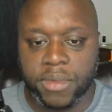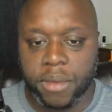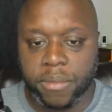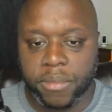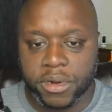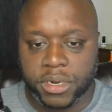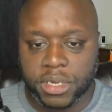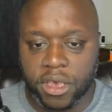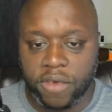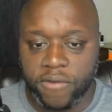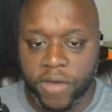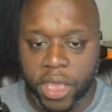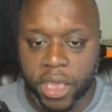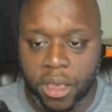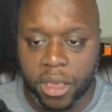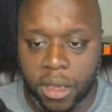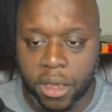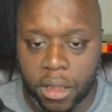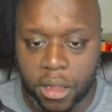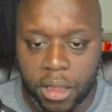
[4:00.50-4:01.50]
members. If I
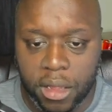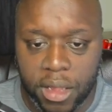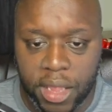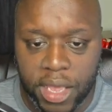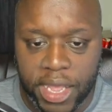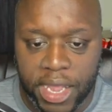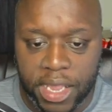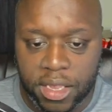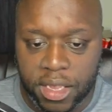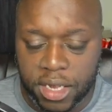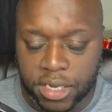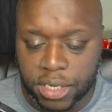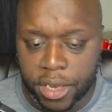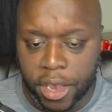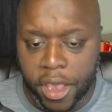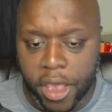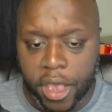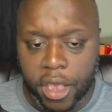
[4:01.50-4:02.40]
click on this,